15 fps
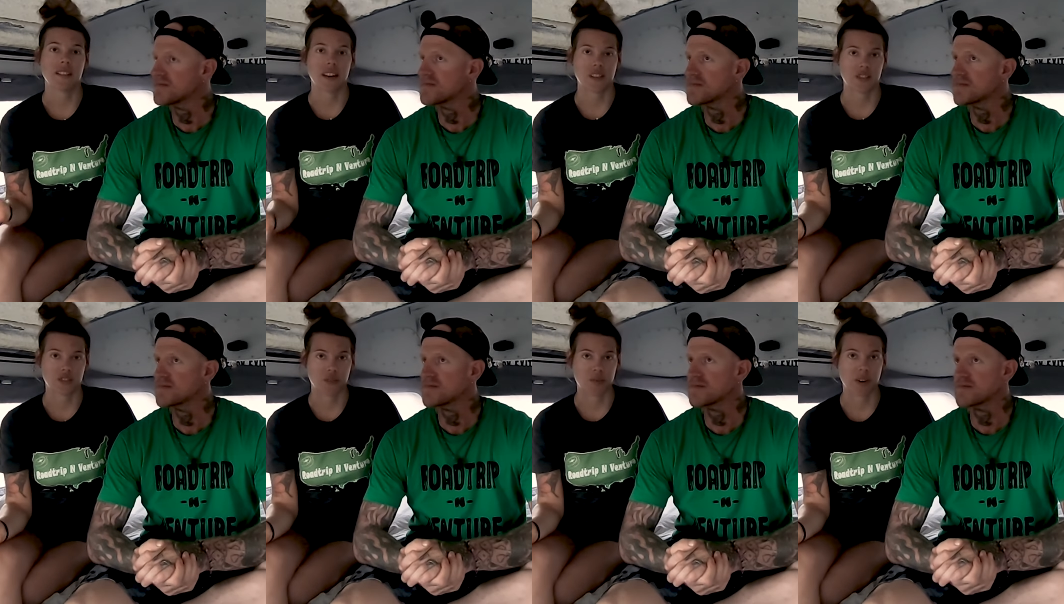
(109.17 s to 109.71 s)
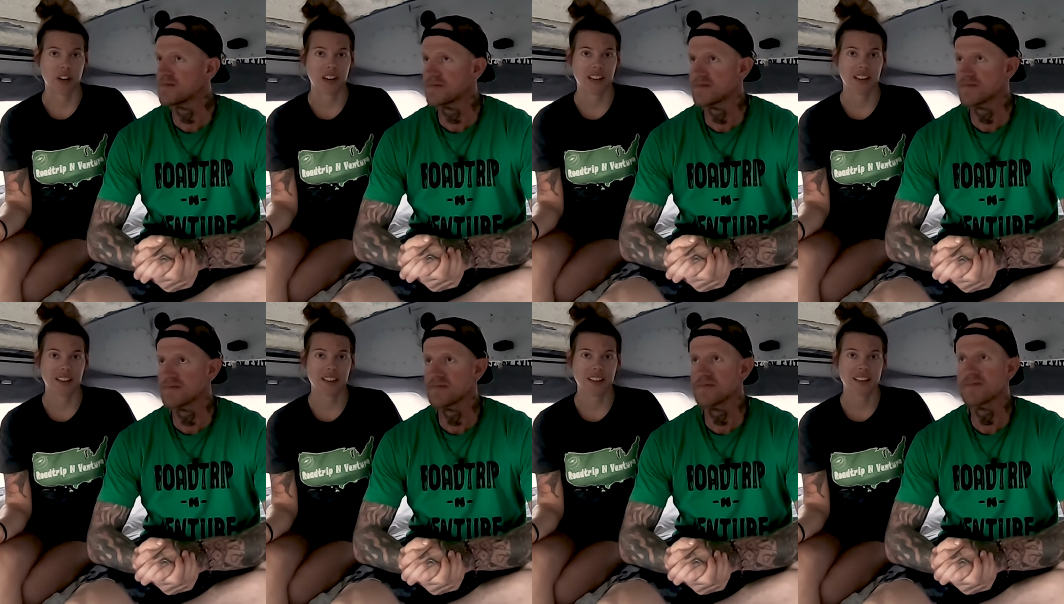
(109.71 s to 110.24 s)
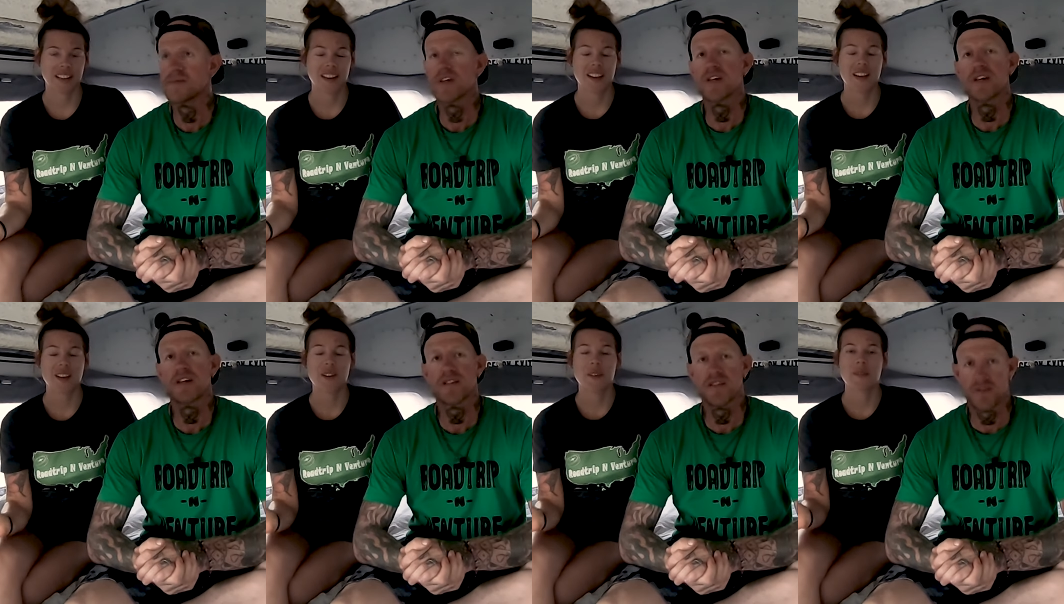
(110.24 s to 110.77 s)
Speaker 1: National Park.
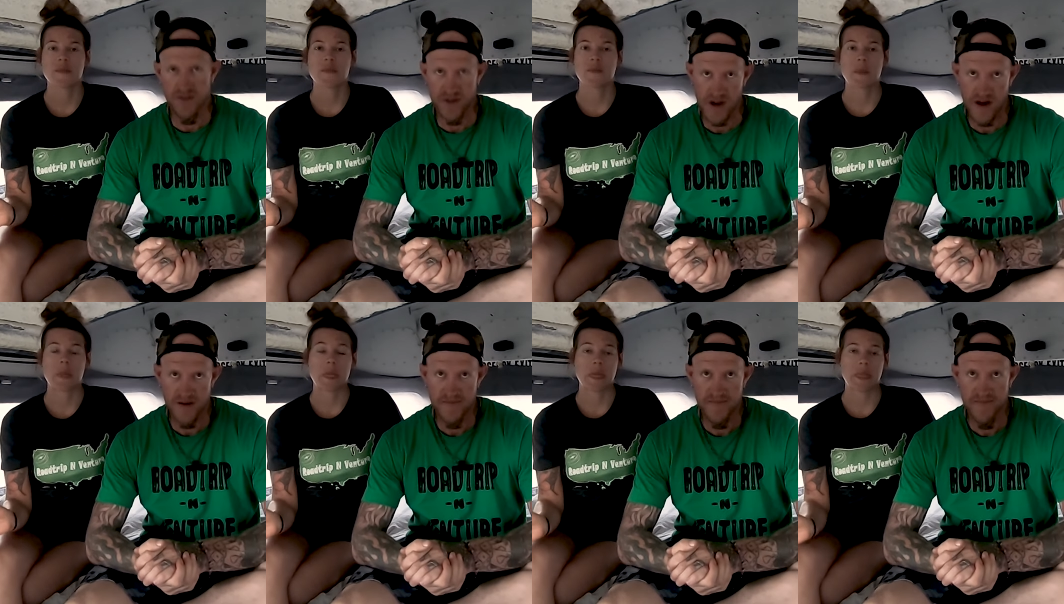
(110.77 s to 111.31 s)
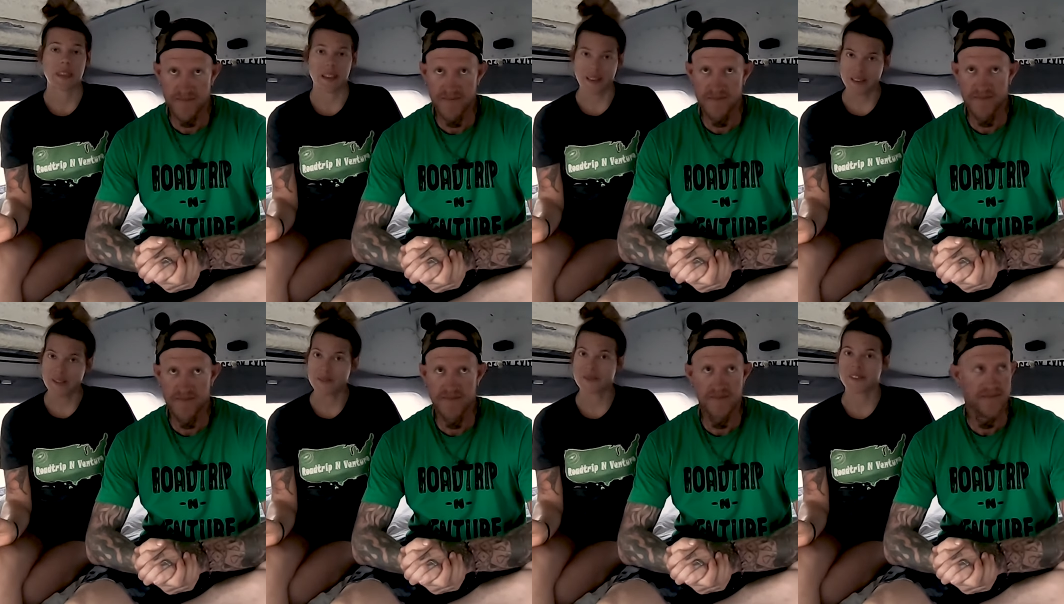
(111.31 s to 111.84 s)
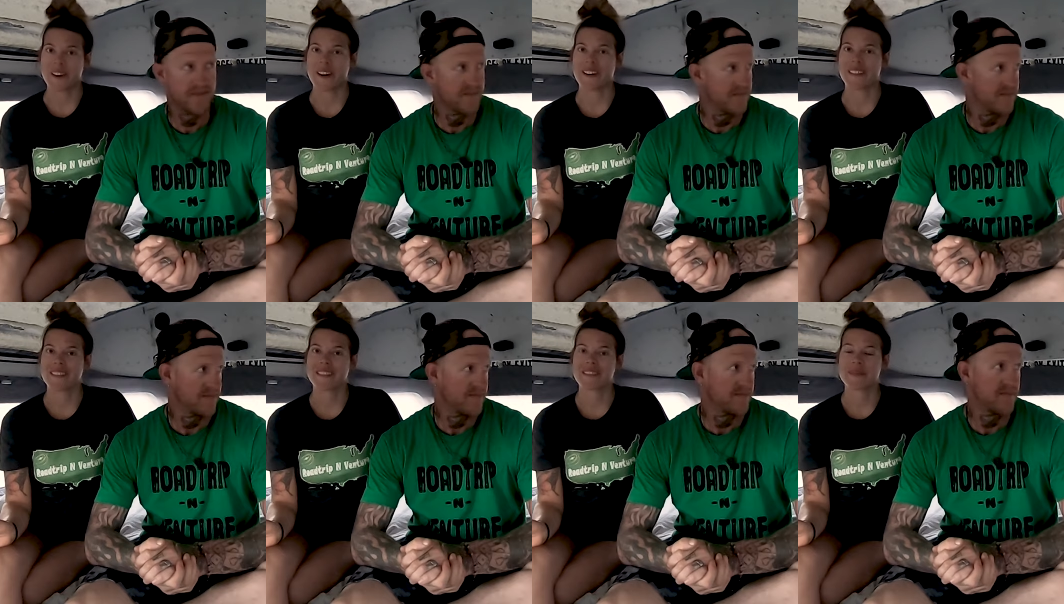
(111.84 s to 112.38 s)
Speaker 2: In Utah.
Speaker 1: In Utah.
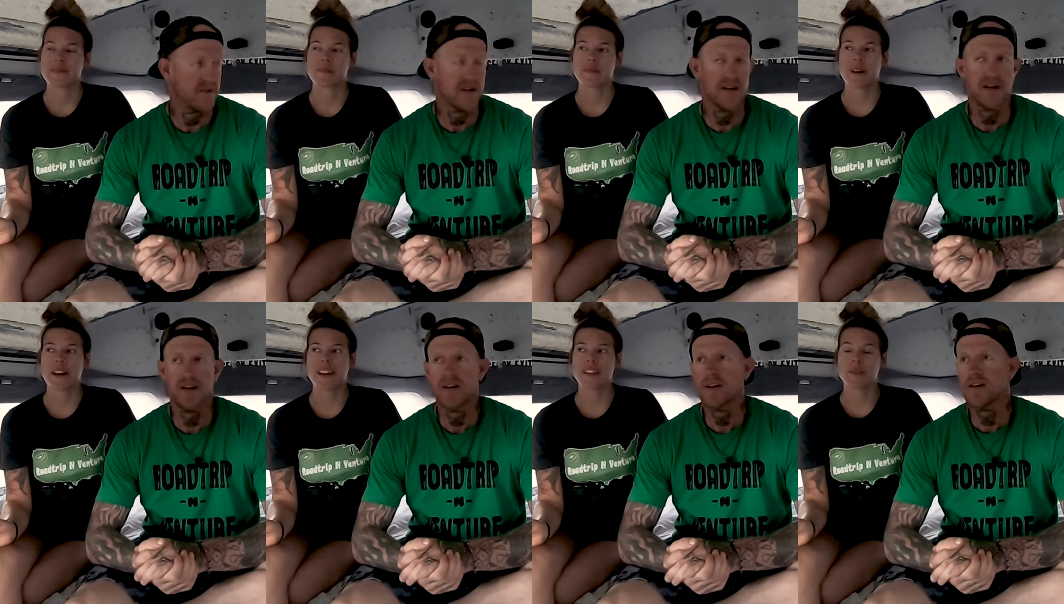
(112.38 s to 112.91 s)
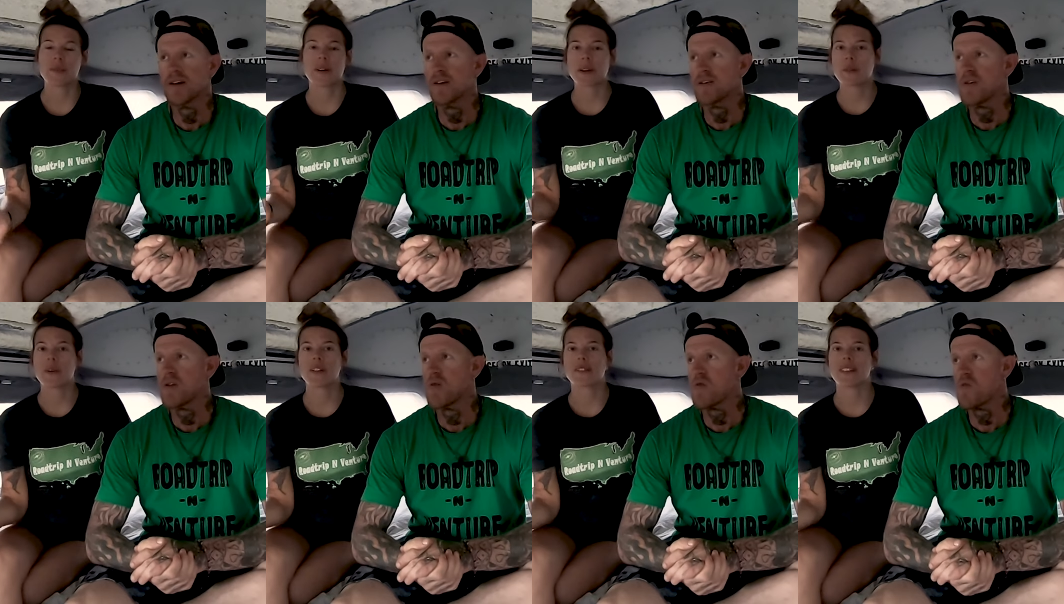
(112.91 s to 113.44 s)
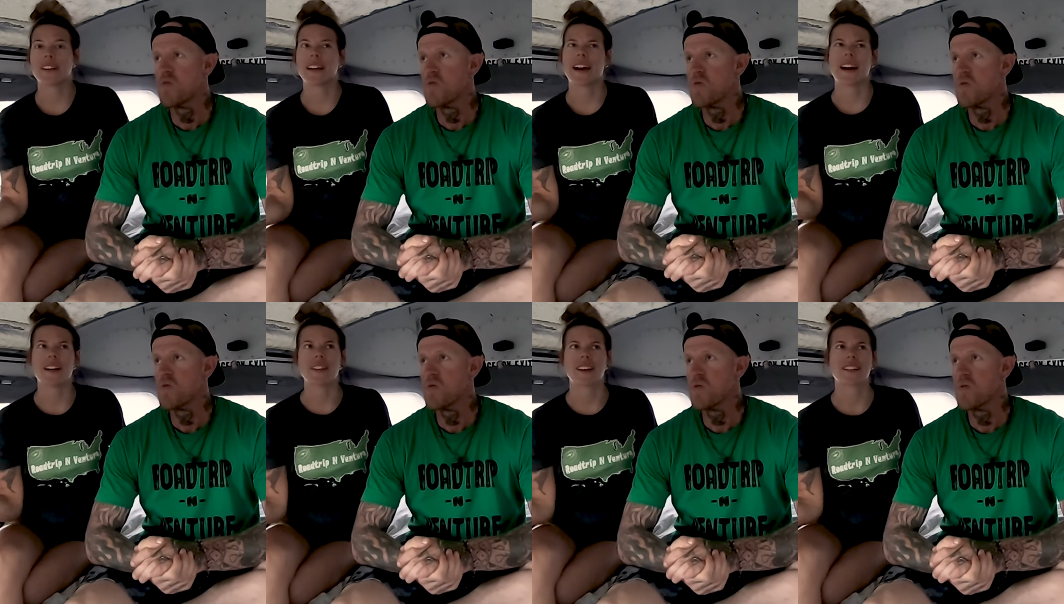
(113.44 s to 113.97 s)
But you're probably wondering,
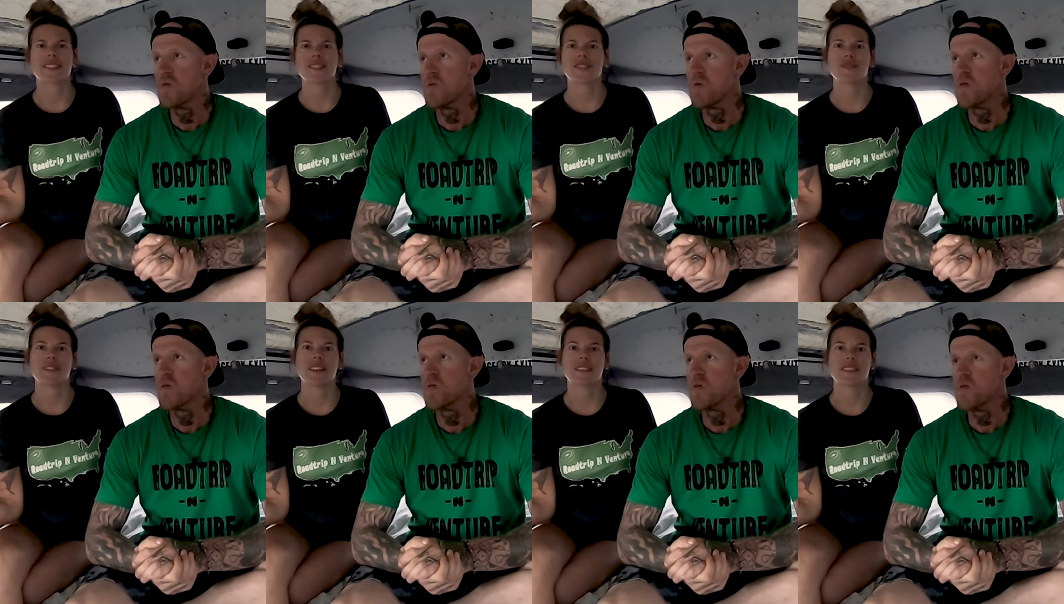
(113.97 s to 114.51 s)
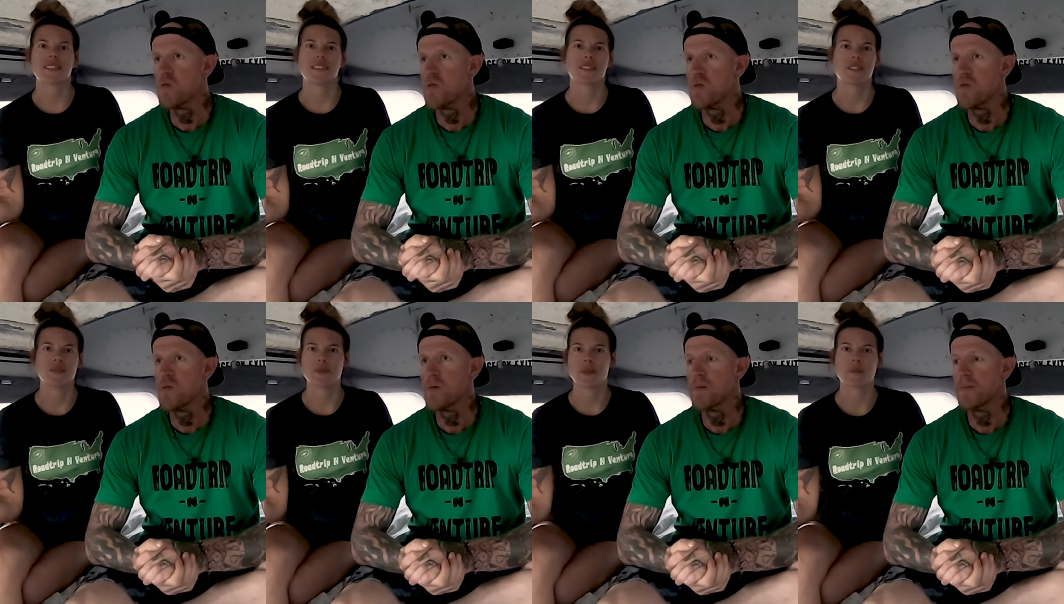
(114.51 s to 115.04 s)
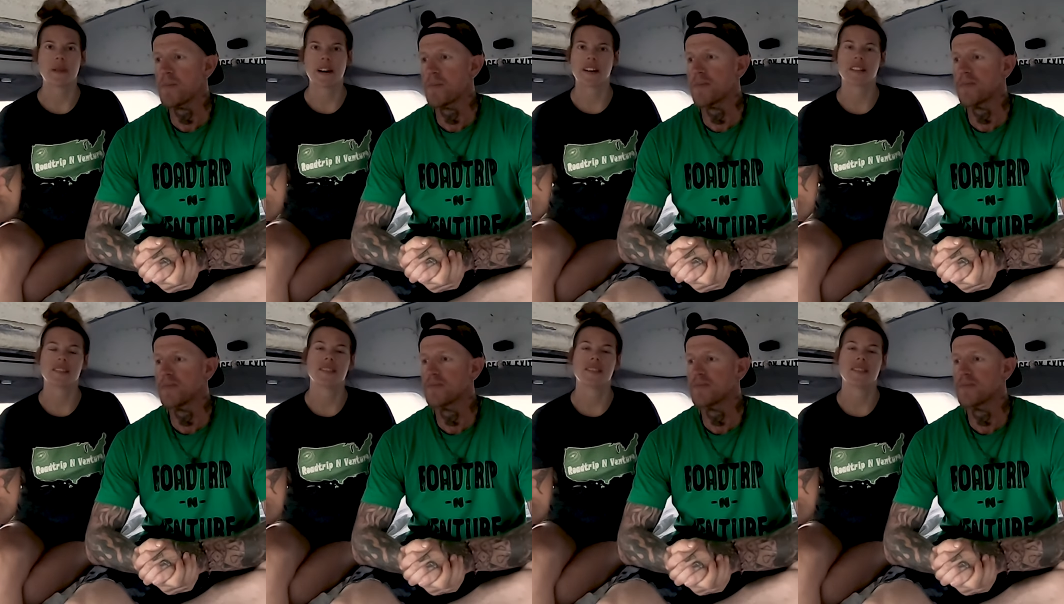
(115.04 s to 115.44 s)
how the heck did you get there? You were back in